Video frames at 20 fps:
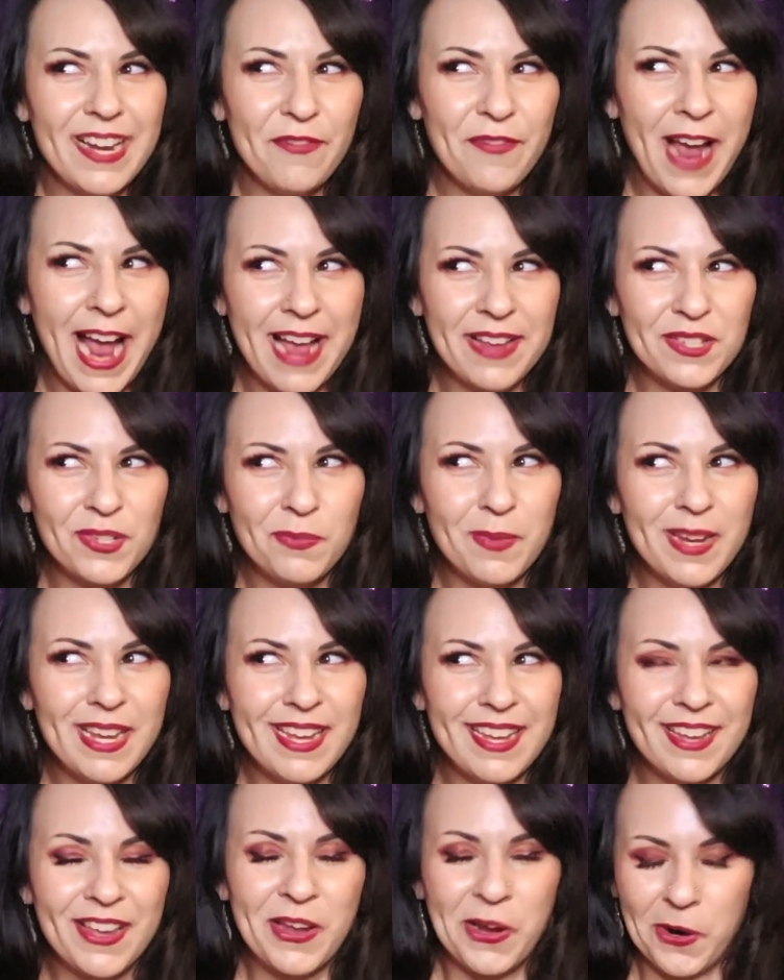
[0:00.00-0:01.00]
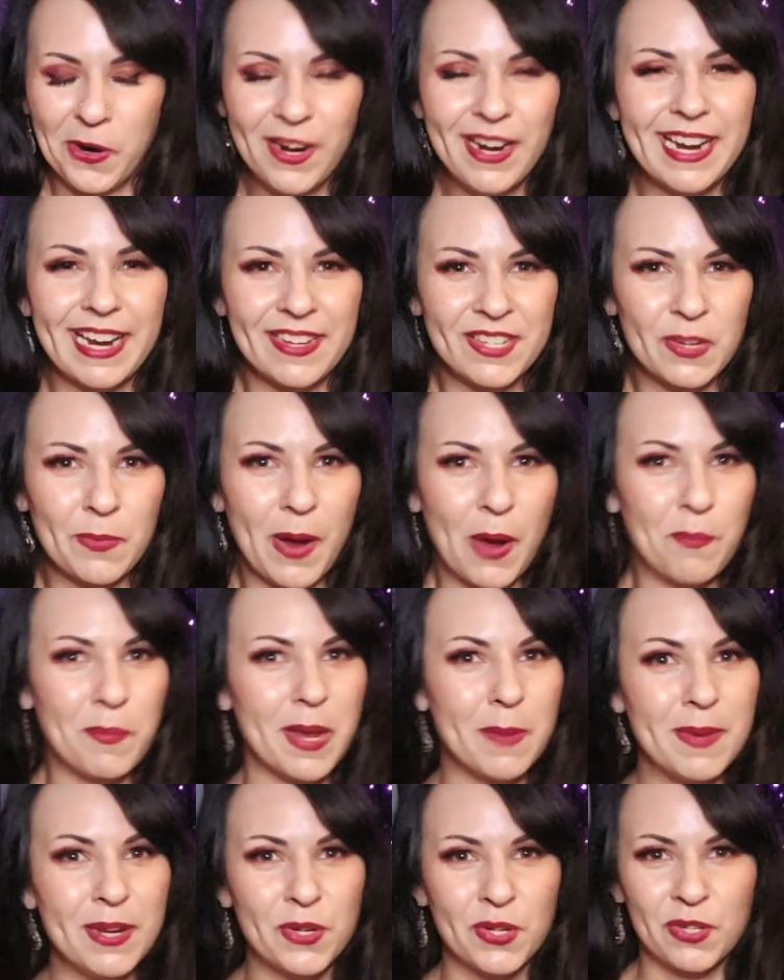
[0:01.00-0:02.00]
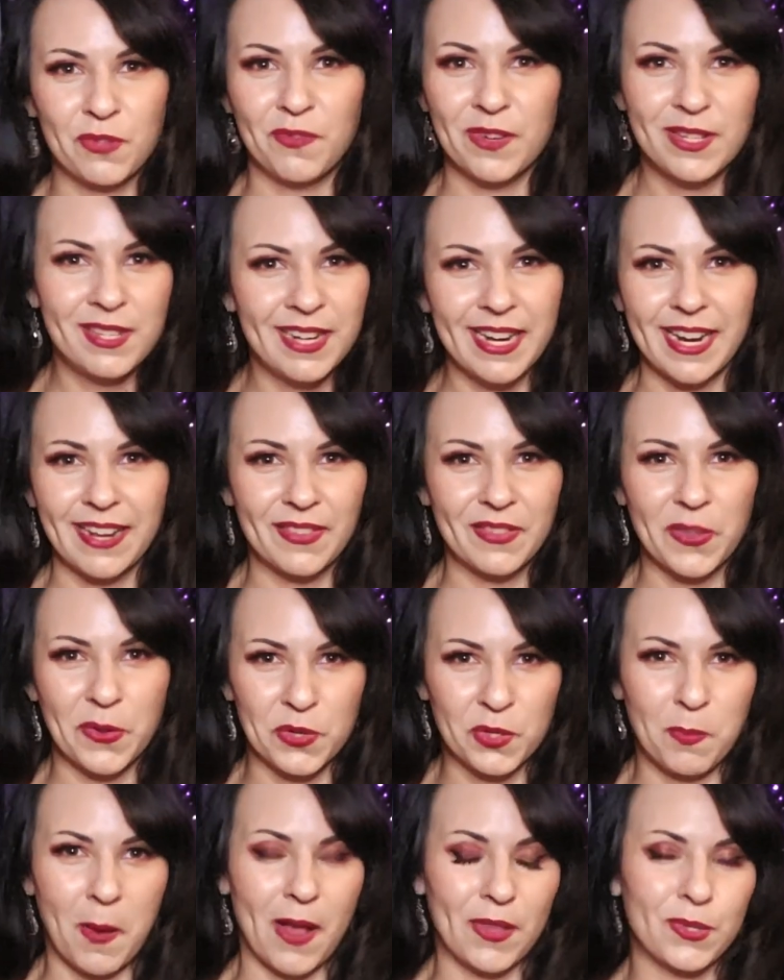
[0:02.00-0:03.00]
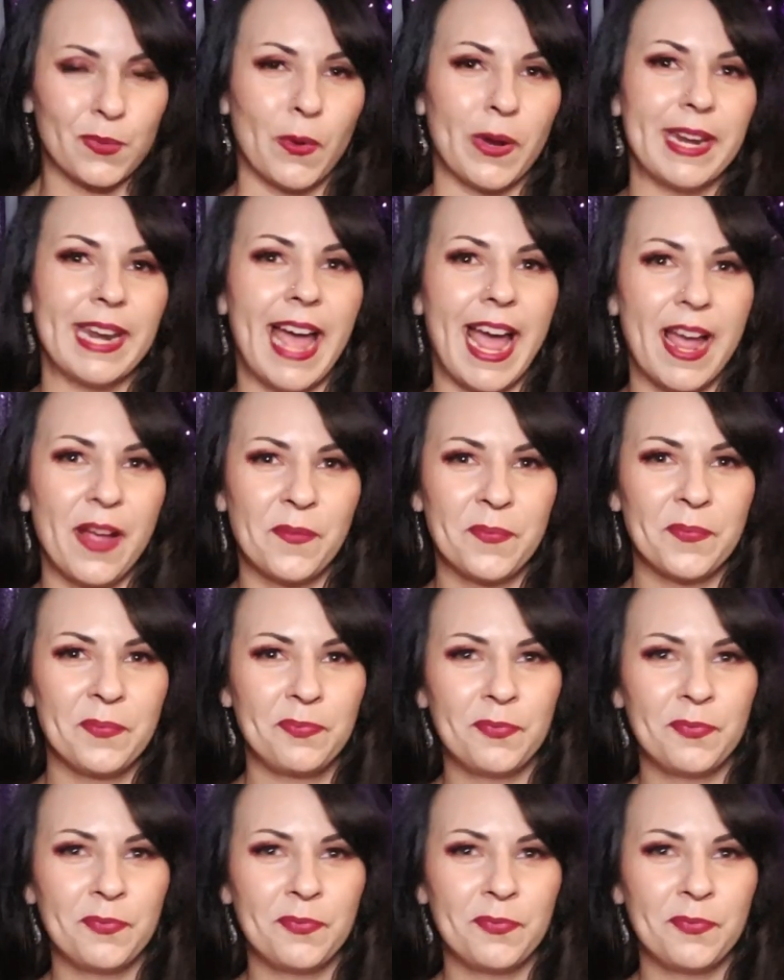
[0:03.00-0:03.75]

of has me curious about maybe just visiting those spots one day.